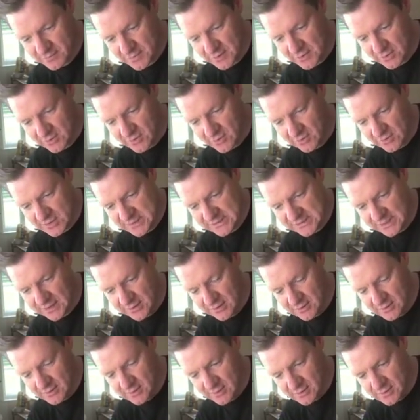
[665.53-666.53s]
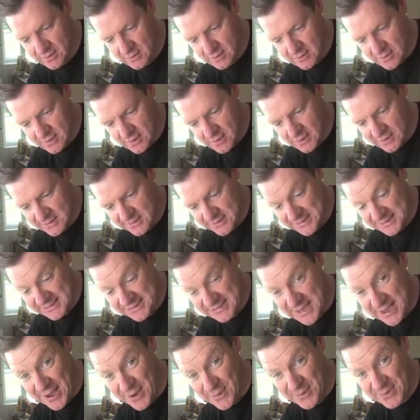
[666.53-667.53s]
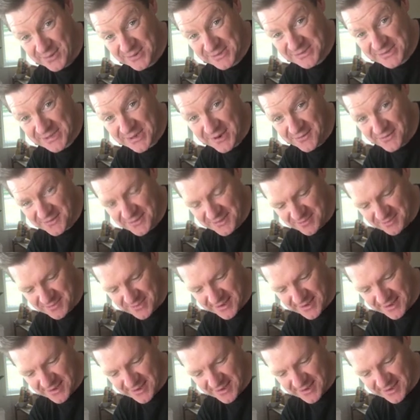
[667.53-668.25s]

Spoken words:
Go easy. This is how we were serving them